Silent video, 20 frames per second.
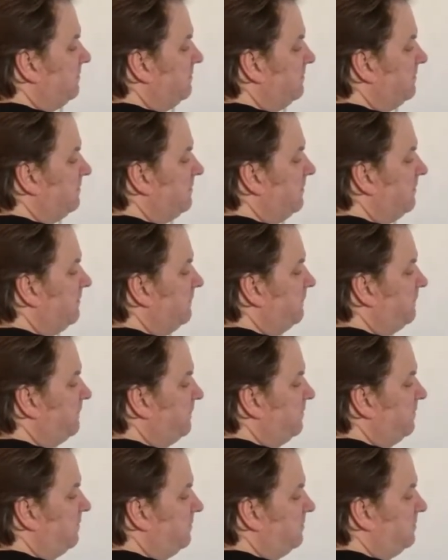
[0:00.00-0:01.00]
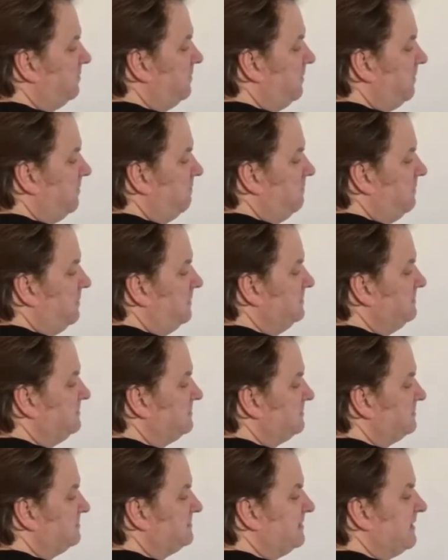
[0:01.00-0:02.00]
government,
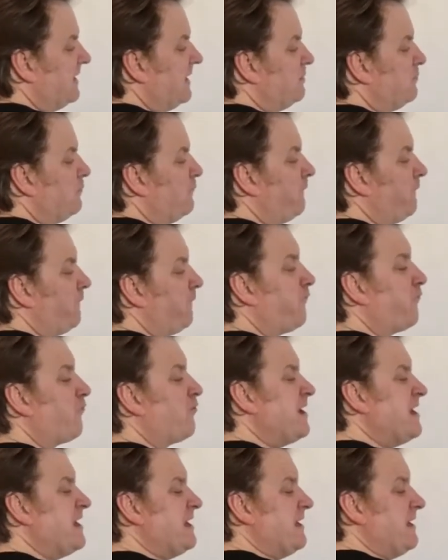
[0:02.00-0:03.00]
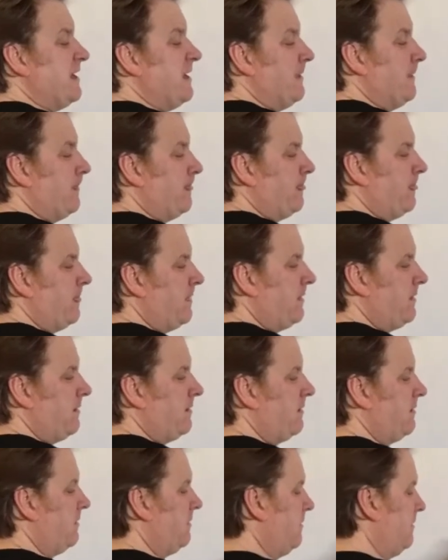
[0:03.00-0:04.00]
to get your free.
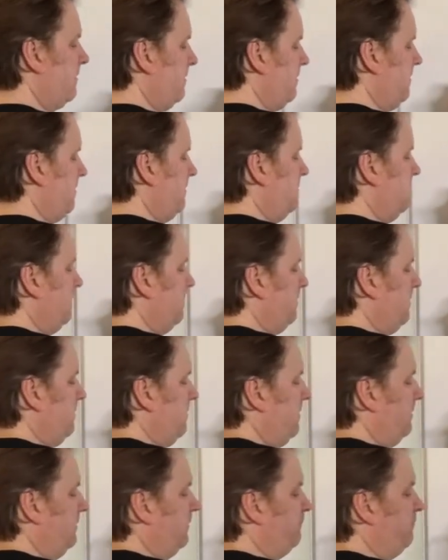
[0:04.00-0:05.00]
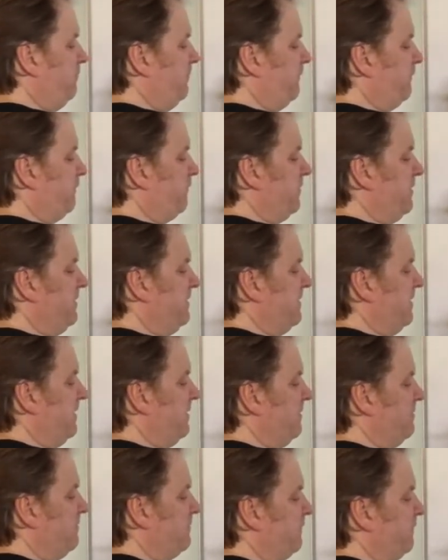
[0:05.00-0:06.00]
I'm going to put free there.
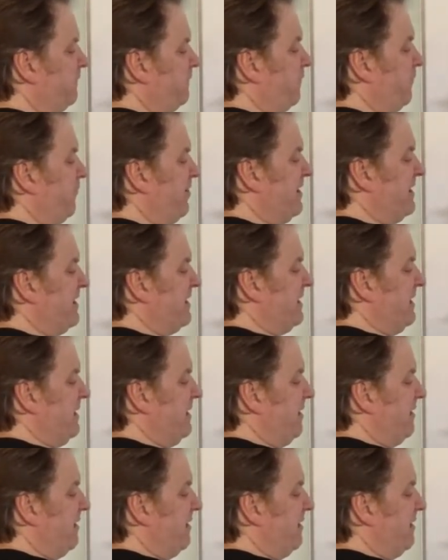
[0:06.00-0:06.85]
Look, free